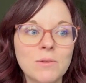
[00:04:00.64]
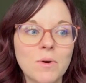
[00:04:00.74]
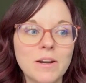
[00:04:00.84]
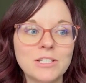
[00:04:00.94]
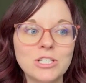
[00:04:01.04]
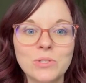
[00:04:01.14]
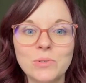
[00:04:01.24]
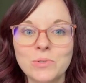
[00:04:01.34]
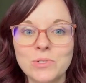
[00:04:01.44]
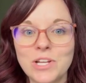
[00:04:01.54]
wanted
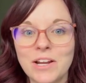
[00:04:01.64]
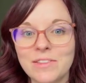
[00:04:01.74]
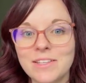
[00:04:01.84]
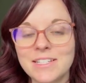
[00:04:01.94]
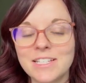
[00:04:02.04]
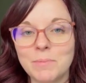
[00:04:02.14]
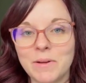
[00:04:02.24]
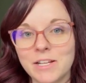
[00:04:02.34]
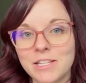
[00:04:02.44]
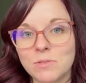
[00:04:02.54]
to share this
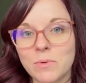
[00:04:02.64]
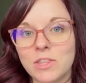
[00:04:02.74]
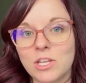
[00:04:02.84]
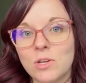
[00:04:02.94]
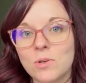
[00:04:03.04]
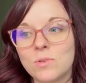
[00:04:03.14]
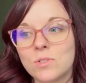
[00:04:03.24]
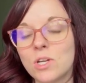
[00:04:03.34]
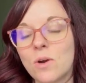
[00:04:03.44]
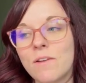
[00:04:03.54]
experience with you.
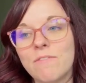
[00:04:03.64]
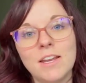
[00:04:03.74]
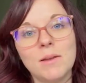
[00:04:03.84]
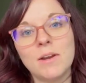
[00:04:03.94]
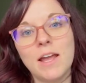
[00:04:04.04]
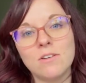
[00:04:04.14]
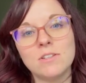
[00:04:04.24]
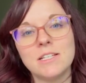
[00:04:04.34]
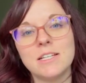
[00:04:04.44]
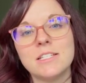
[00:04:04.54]
So if anyone
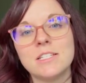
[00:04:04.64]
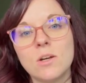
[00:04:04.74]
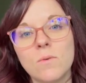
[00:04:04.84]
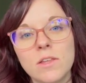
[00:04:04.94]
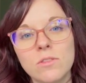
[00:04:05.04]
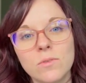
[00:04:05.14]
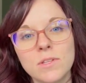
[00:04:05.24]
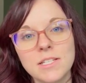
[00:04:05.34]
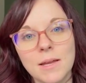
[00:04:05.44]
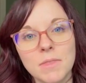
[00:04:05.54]
else is going through
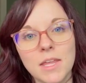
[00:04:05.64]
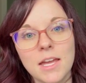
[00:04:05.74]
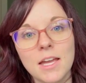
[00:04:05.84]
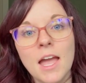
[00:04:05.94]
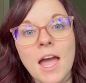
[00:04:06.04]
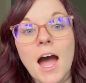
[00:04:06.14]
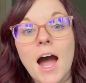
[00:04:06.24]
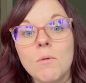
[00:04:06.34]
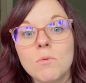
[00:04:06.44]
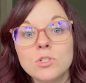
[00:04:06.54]
the same thing,
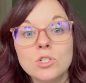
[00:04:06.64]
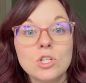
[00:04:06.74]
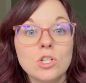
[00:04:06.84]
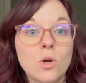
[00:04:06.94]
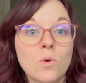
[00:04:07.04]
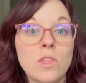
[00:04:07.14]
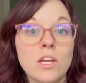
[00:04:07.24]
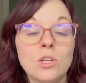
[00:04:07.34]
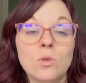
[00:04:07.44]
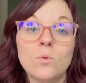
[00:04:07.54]
I want you to know
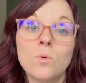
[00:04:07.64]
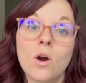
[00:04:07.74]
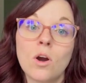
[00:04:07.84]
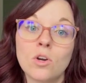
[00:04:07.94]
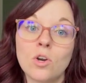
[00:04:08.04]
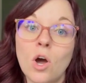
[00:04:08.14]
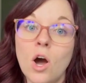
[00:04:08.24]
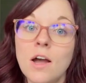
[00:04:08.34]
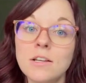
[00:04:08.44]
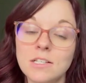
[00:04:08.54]
that you are
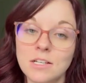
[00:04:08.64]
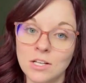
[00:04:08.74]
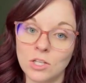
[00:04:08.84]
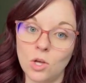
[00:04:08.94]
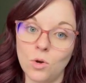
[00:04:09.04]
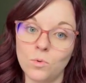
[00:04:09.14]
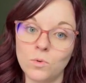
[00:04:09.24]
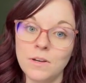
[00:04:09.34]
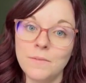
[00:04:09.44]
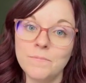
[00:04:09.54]
not alone